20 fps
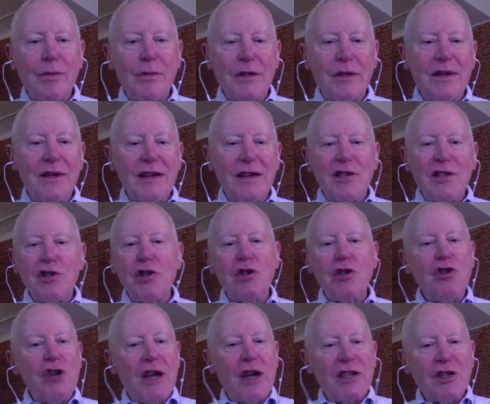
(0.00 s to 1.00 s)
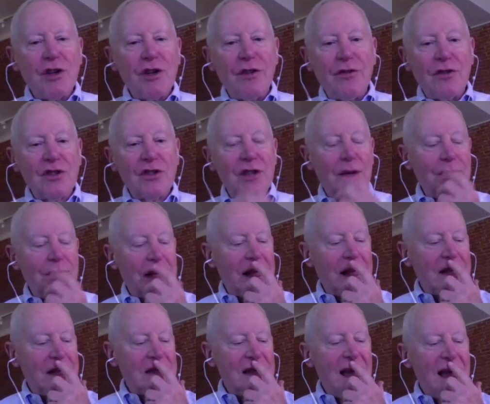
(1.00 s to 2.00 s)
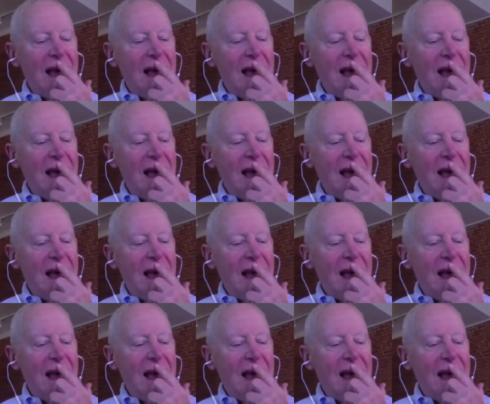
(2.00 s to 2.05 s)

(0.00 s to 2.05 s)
a suggestion for something else.